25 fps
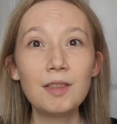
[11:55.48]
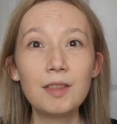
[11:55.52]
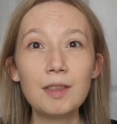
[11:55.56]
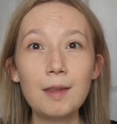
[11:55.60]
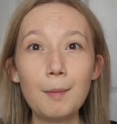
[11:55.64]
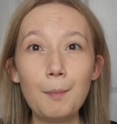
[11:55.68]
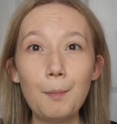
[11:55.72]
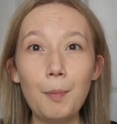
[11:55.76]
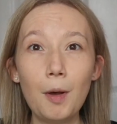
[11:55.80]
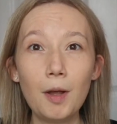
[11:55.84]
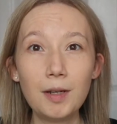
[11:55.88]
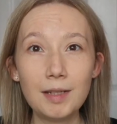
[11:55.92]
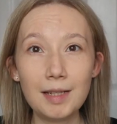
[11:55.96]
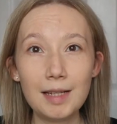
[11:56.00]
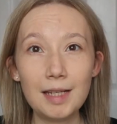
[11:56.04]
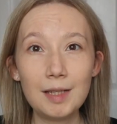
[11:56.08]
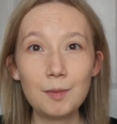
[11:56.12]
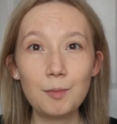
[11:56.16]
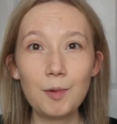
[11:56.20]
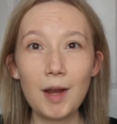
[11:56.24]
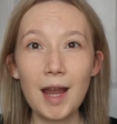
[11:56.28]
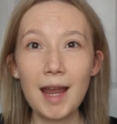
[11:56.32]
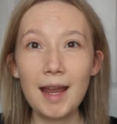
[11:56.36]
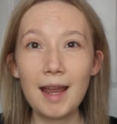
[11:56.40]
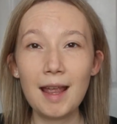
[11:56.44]
the body
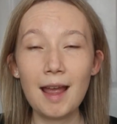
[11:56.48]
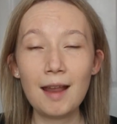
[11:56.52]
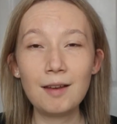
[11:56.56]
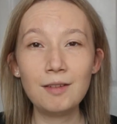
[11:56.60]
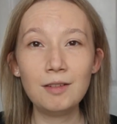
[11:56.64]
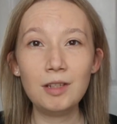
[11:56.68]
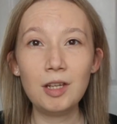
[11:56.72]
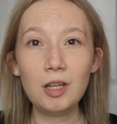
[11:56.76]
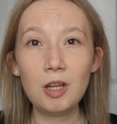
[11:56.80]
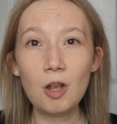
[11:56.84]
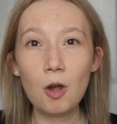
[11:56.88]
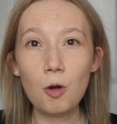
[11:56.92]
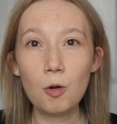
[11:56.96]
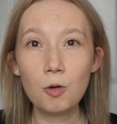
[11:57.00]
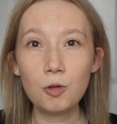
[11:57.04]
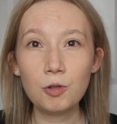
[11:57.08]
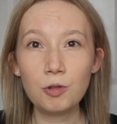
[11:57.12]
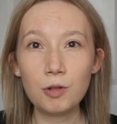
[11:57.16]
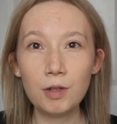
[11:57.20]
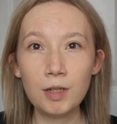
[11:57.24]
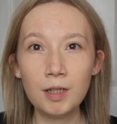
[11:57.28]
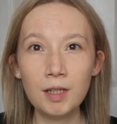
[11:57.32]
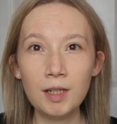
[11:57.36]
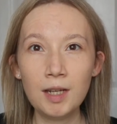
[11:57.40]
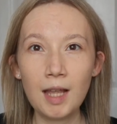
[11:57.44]
spray and
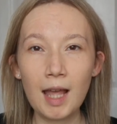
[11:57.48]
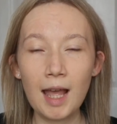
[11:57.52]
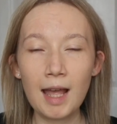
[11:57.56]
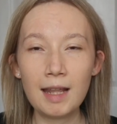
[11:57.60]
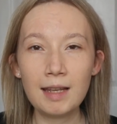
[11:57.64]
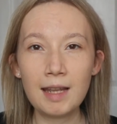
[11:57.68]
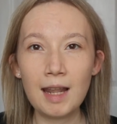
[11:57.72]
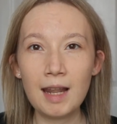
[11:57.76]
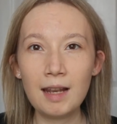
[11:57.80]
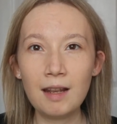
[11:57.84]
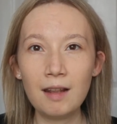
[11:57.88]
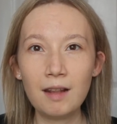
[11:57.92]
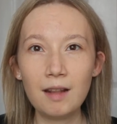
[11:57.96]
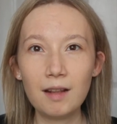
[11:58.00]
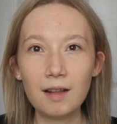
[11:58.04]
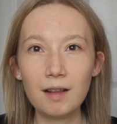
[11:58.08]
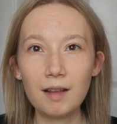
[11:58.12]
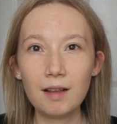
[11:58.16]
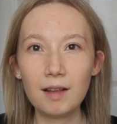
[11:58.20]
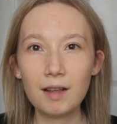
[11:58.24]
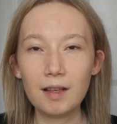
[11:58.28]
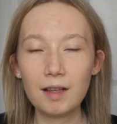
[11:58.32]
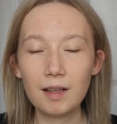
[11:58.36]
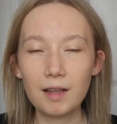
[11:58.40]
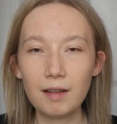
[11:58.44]
deodorant, and then
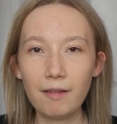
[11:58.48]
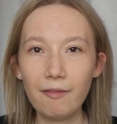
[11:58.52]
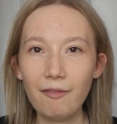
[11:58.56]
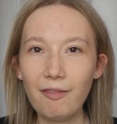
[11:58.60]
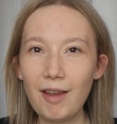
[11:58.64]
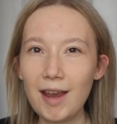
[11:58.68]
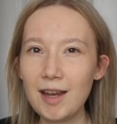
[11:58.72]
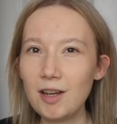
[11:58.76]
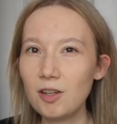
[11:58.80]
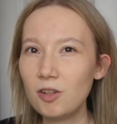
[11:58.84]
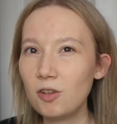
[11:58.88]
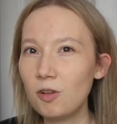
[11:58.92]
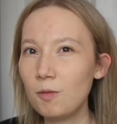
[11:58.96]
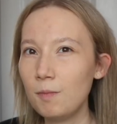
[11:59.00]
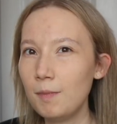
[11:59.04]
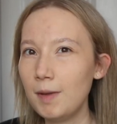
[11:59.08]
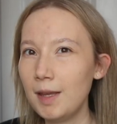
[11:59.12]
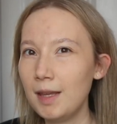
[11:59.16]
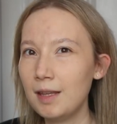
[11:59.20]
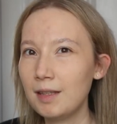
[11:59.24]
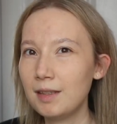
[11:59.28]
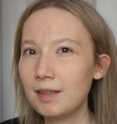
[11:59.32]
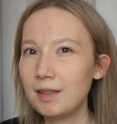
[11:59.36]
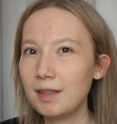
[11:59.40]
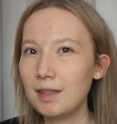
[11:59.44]
facial
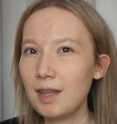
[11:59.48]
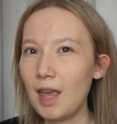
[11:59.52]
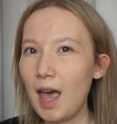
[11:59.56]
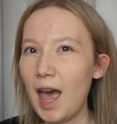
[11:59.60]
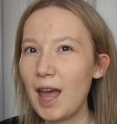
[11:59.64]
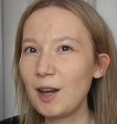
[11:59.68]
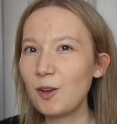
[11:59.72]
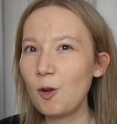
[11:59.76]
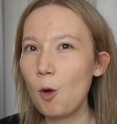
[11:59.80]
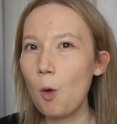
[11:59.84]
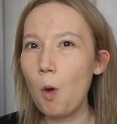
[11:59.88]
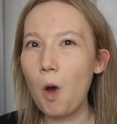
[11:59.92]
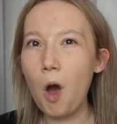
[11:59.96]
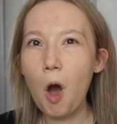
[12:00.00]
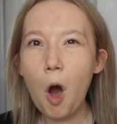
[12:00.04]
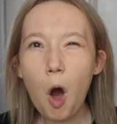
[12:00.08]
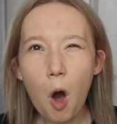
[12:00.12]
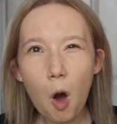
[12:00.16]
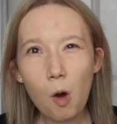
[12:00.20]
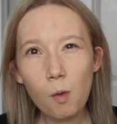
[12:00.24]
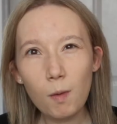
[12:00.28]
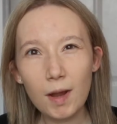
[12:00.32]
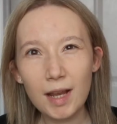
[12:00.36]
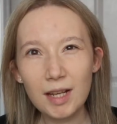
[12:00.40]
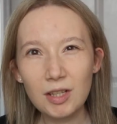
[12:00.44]
mist I don't
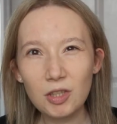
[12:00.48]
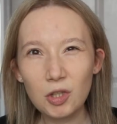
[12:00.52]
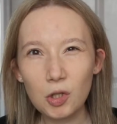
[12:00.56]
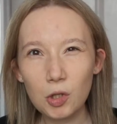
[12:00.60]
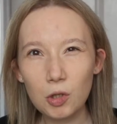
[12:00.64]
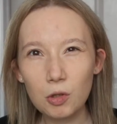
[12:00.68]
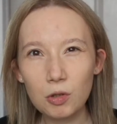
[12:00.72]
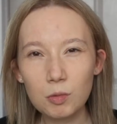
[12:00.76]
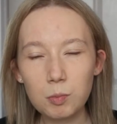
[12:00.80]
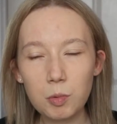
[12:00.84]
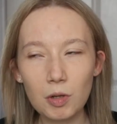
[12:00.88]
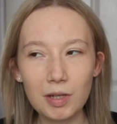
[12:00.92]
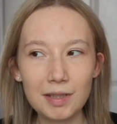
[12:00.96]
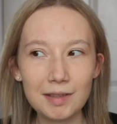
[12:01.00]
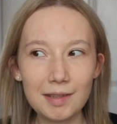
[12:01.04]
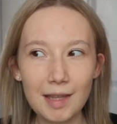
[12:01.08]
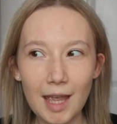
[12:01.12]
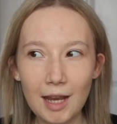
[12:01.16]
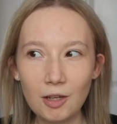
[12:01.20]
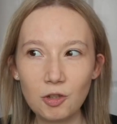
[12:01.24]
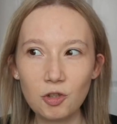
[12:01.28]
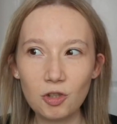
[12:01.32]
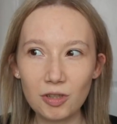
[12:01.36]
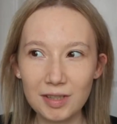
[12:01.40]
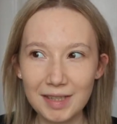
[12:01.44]
always use, but it's
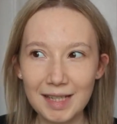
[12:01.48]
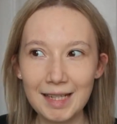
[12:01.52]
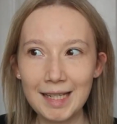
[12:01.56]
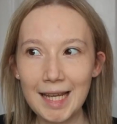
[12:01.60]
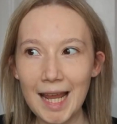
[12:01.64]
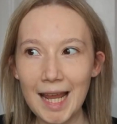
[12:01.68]
there just in